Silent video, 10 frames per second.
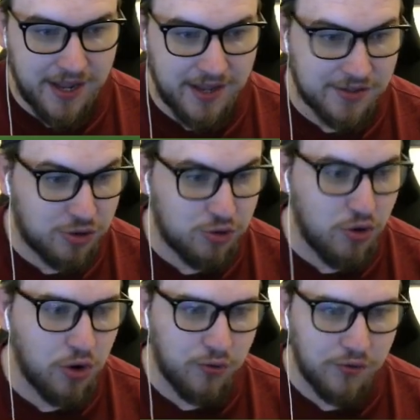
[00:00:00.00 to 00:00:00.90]

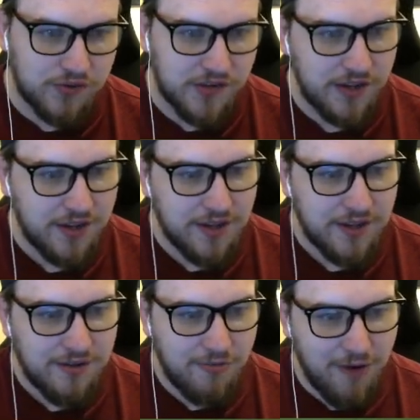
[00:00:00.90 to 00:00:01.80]
struggles.
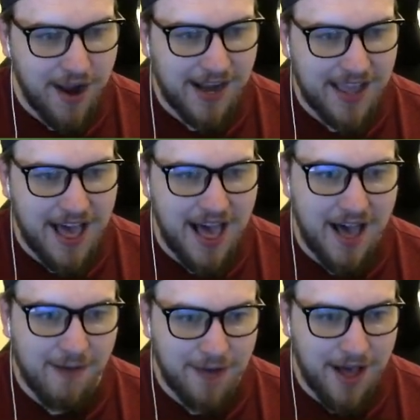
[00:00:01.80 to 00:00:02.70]
Really
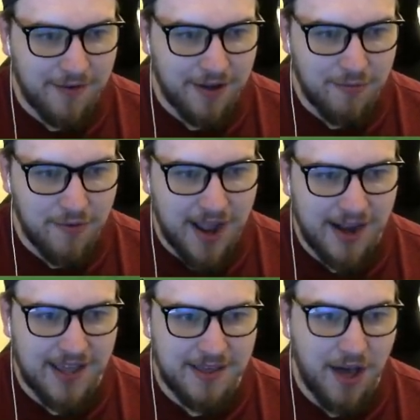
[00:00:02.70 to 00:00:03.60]
are. We're having a
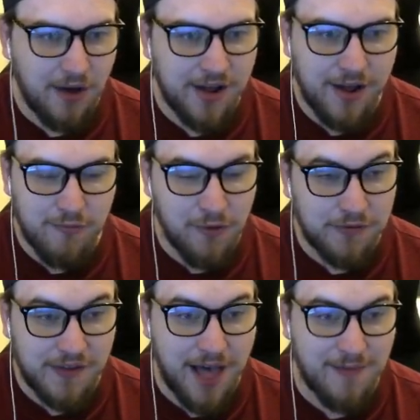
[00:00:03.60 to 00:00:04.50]
really
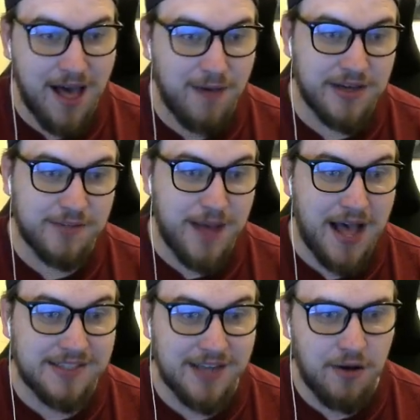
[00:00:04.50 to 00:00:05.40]
rough time, aren't we, as
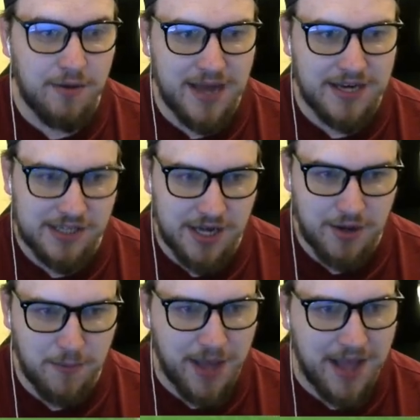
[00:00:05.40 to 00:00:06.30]
Barcelona manager?
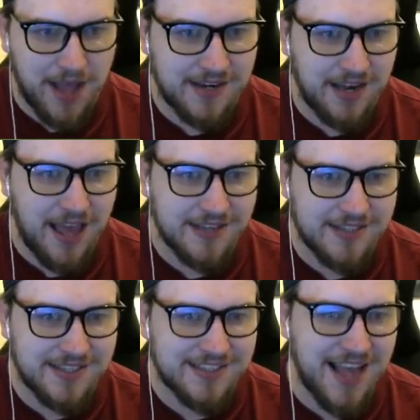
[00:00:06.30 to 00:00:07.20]
Compared to the
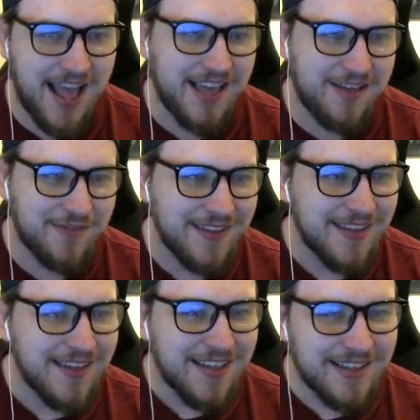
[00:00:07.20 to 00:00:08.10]
Leicester save,
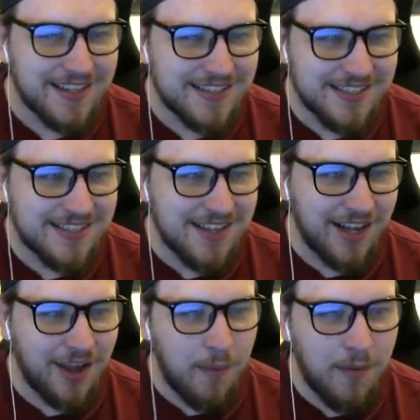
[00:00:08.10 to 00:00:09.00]
this is a
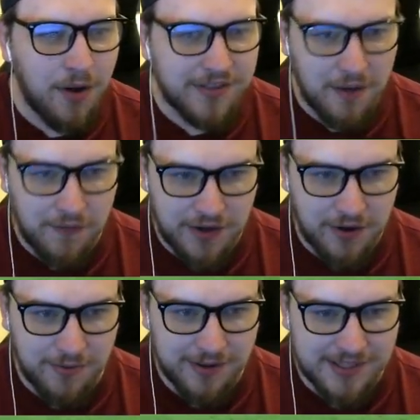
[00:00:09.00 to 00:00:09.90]
lot more
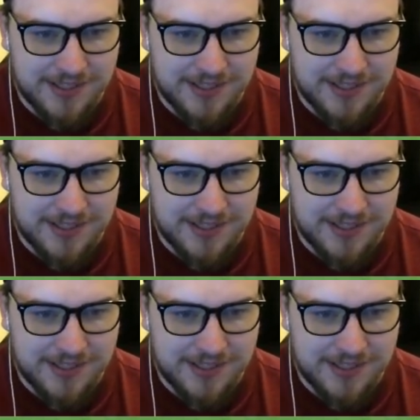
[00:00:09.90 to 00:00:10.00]
difficult with this